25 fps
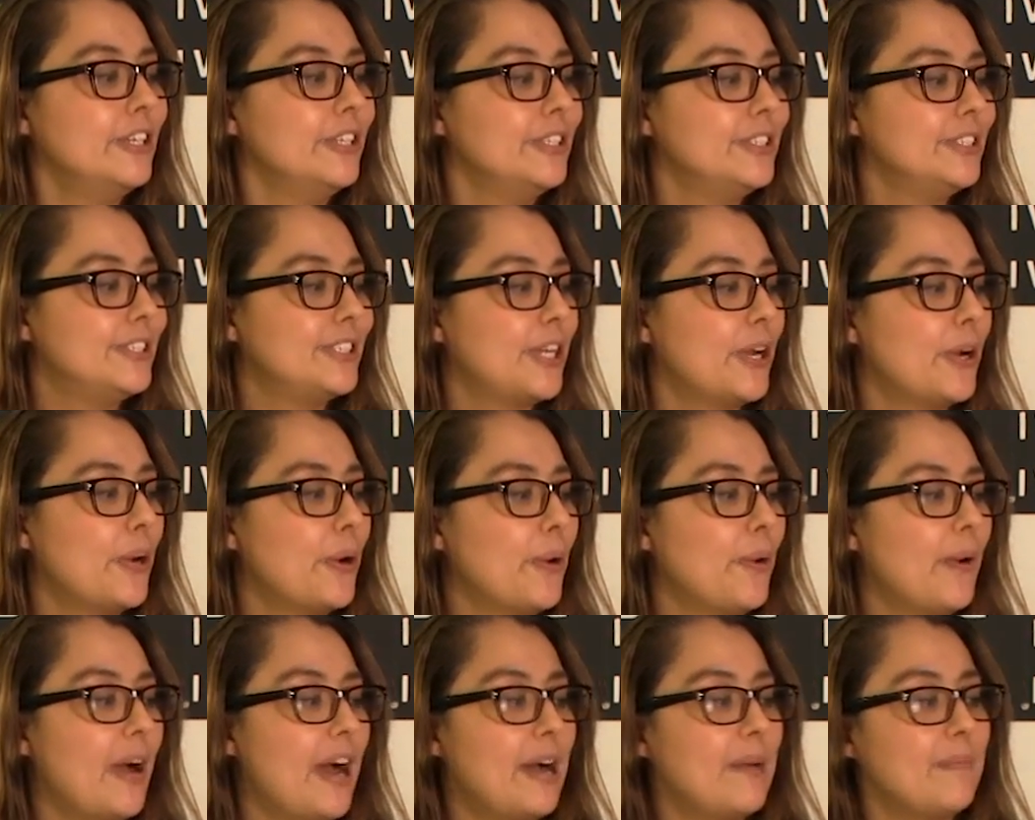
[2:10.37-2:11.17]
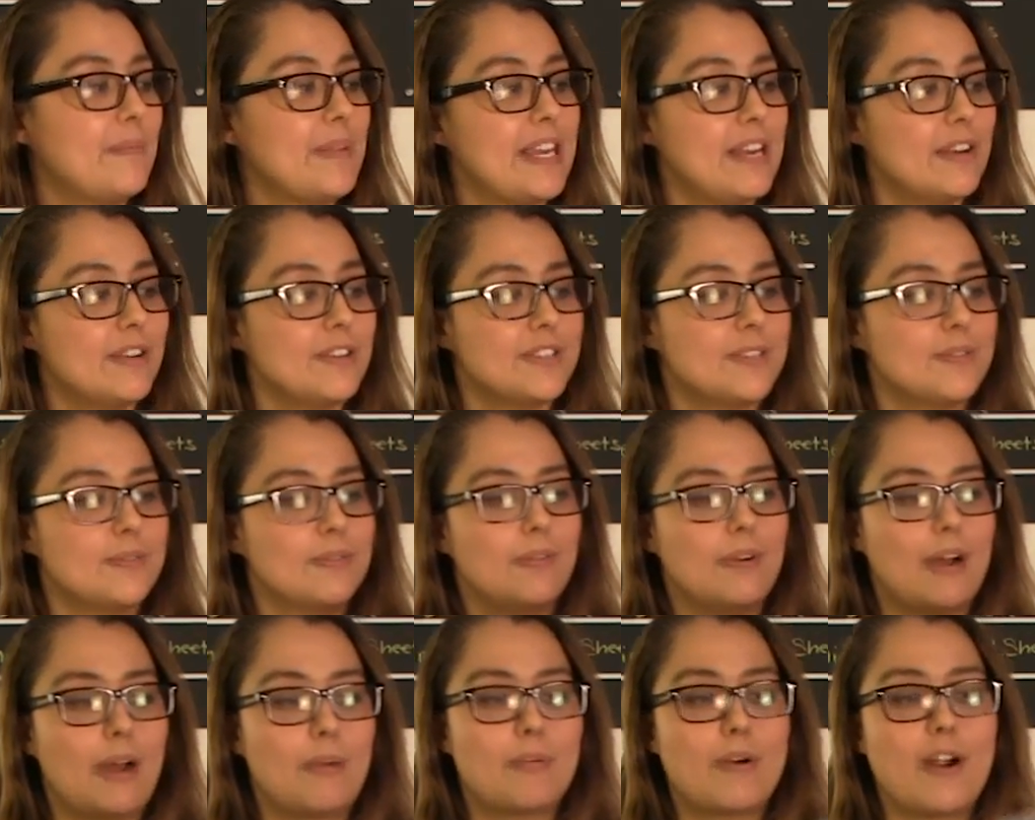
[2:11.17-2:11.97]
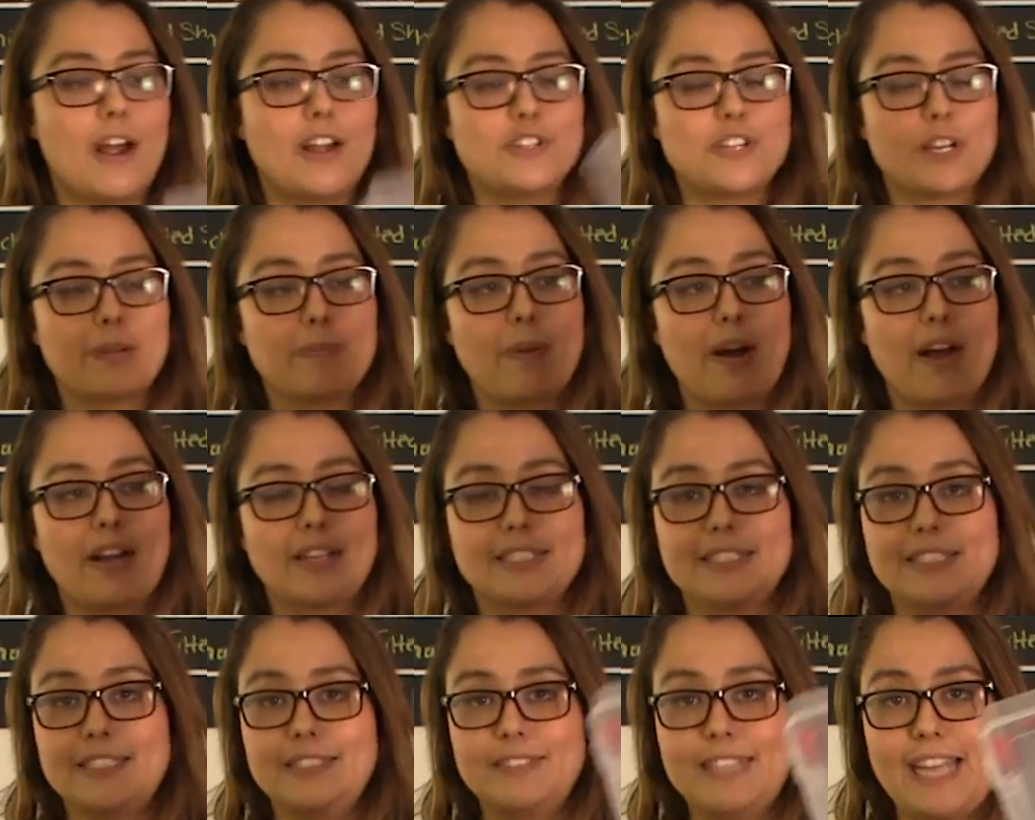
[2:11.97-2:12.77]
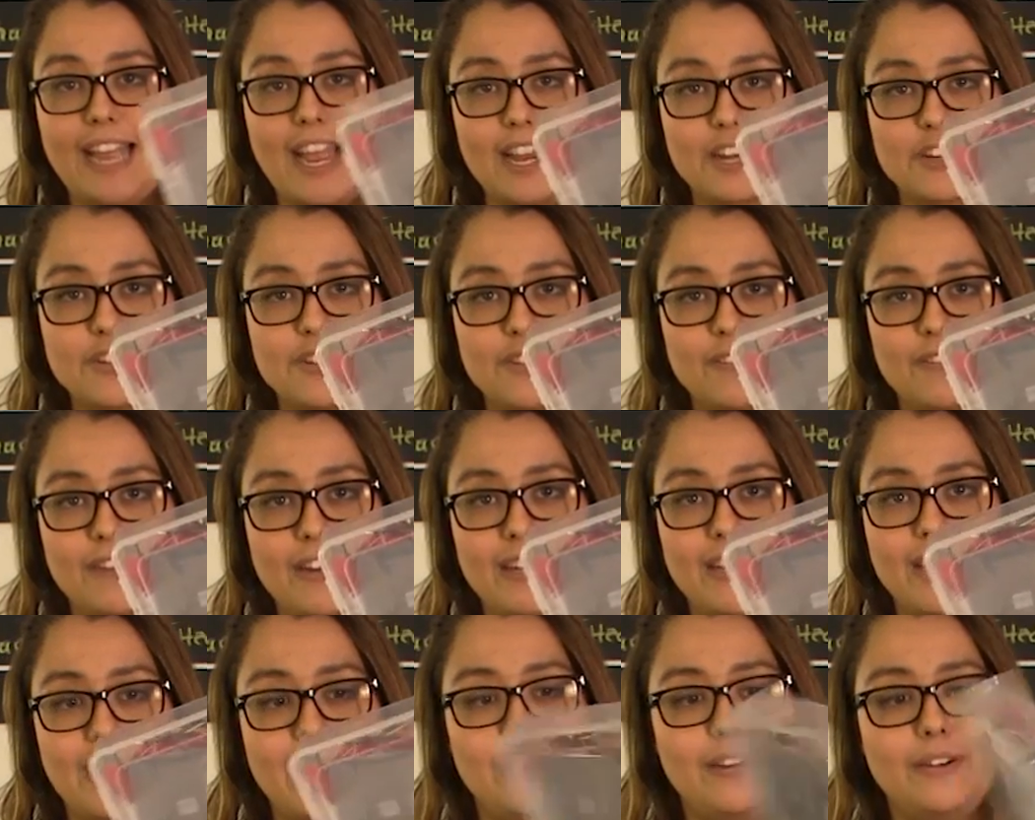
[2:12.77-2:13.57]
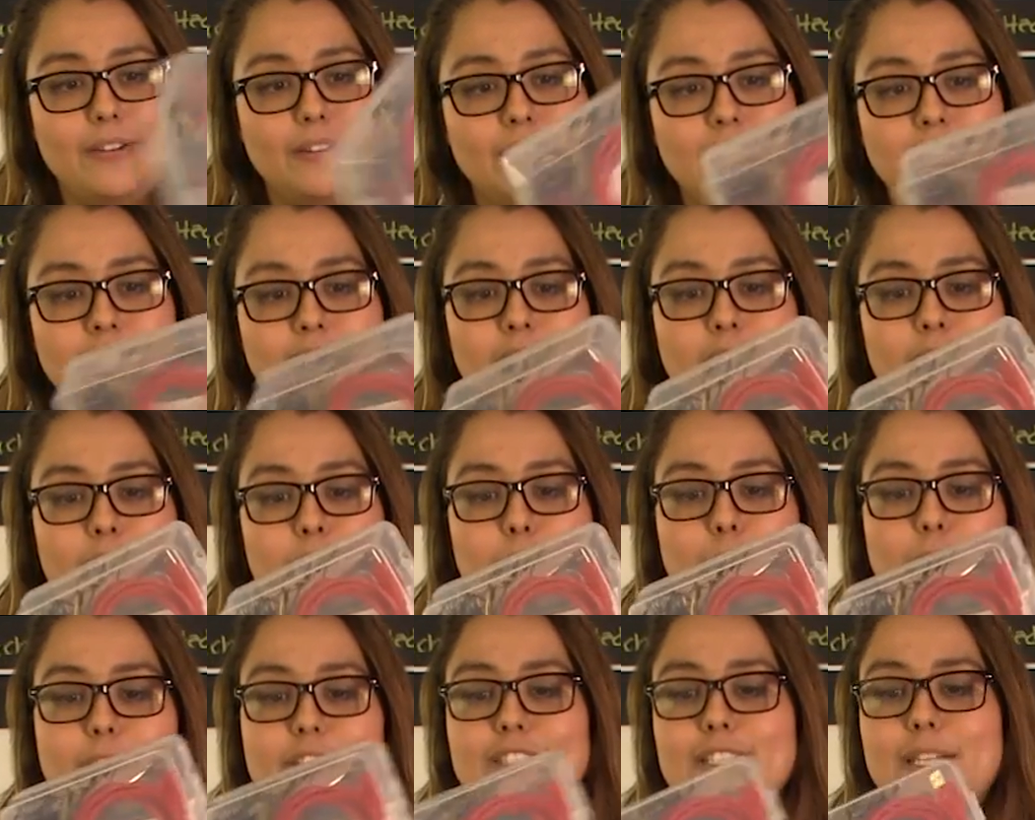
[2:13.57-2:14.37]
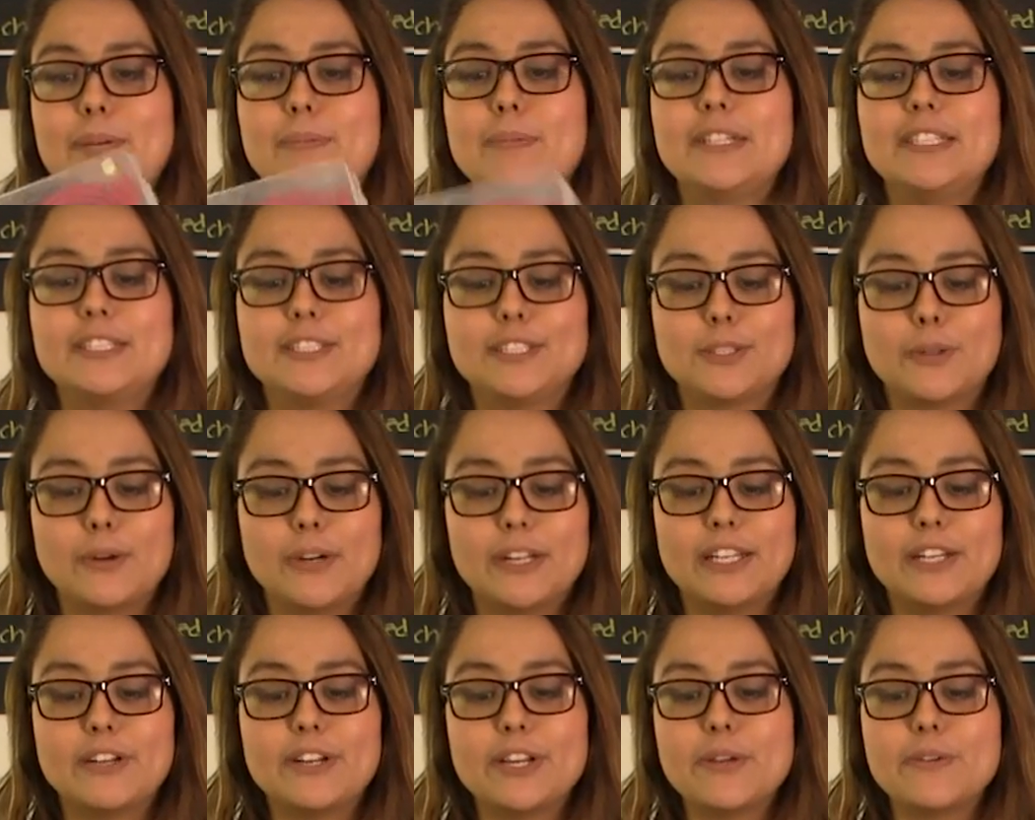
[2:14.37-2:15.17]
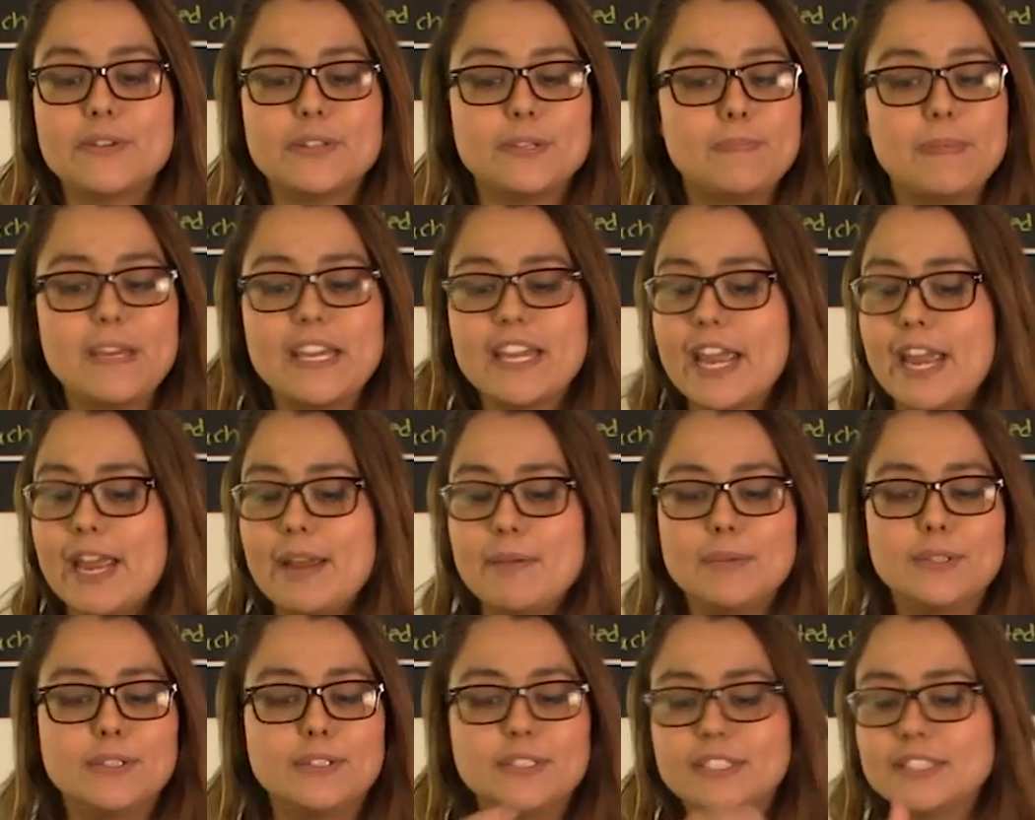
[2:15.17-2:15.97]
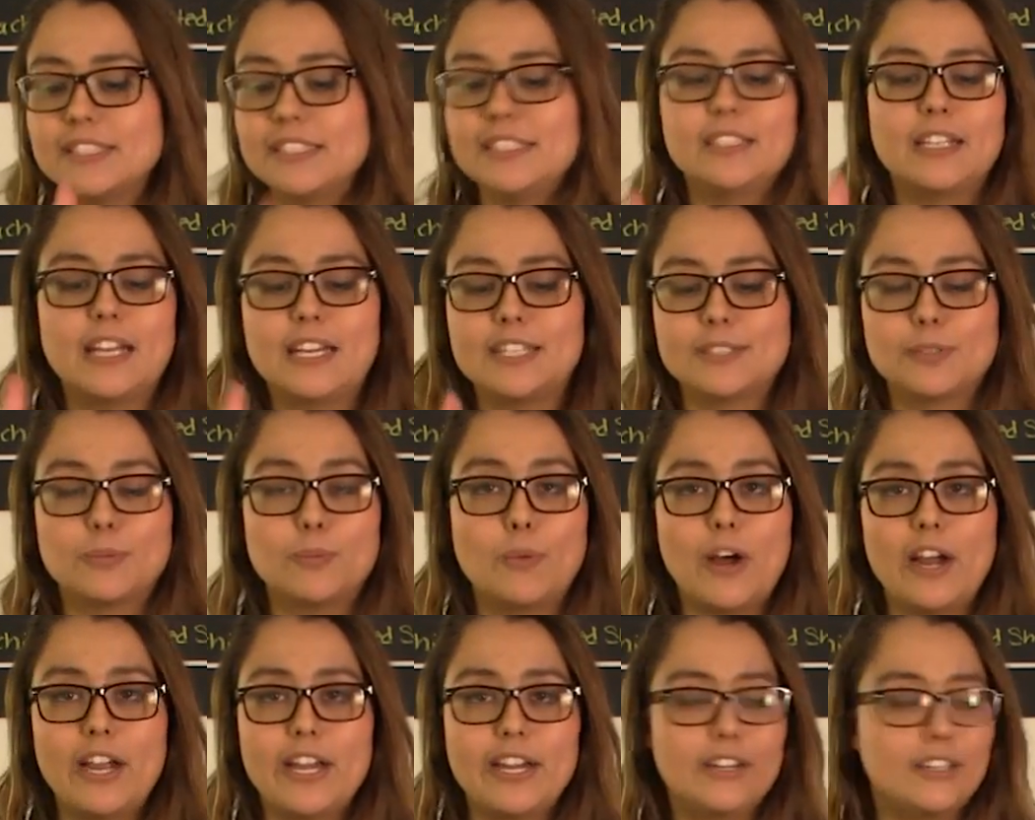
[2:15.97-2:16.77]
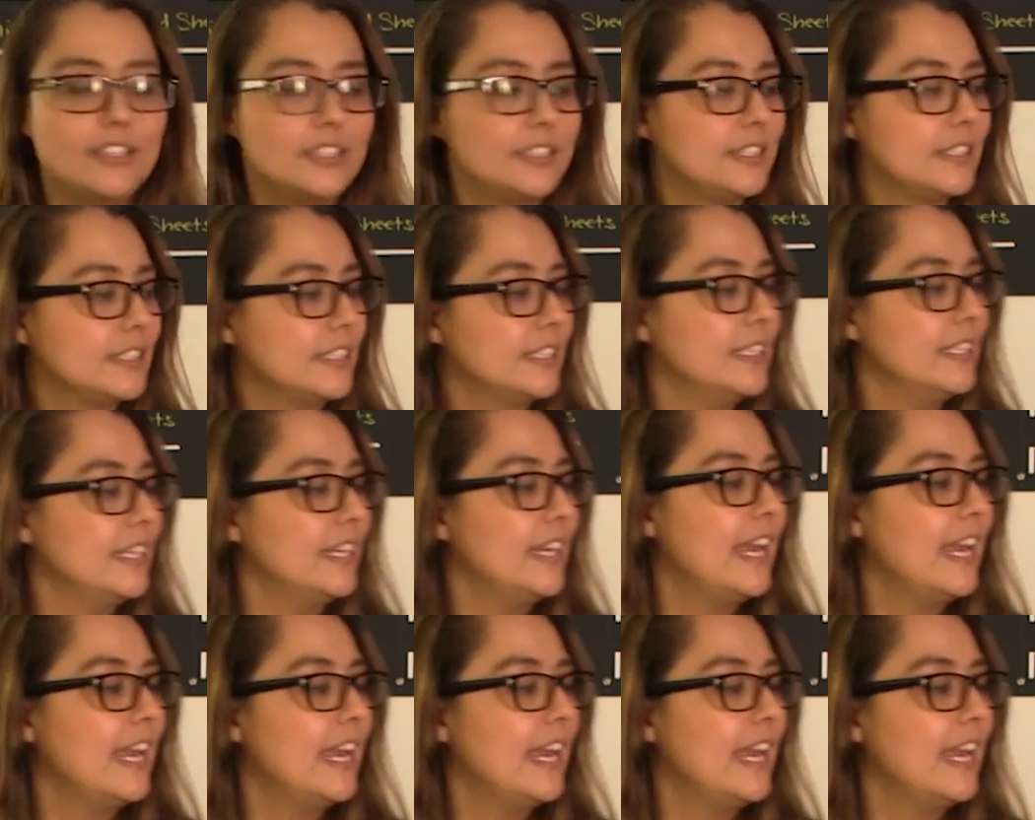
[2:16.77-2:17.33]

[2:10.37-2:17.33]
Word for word: So um, here's a project box in action right now where someone is storing their USB cables and lots of wires.